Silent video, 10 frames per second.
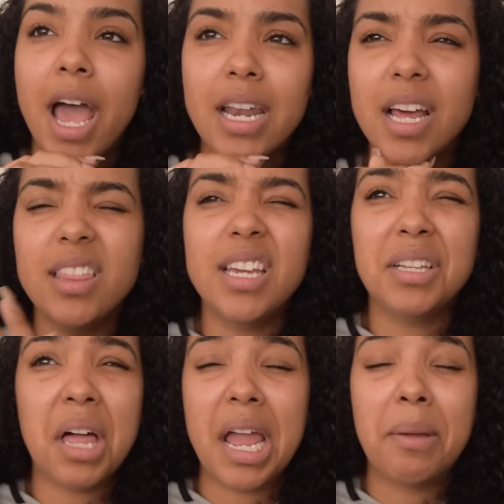And
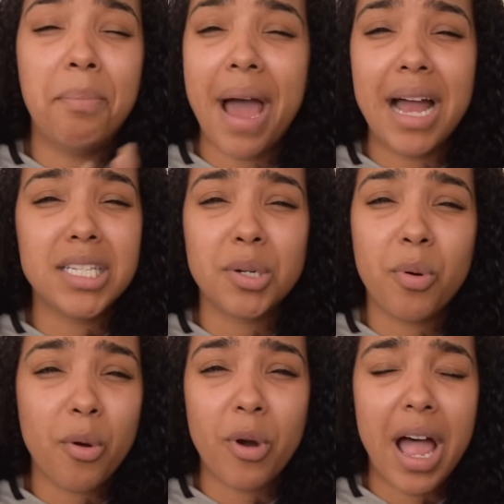nothing like bad to the
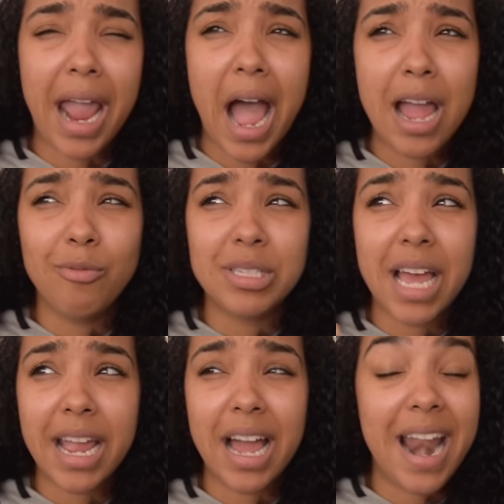point where like I was
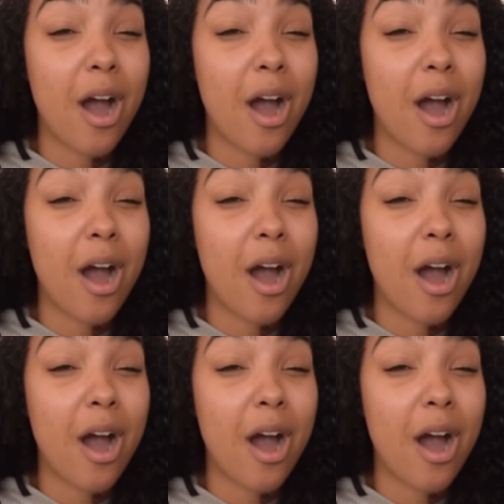like an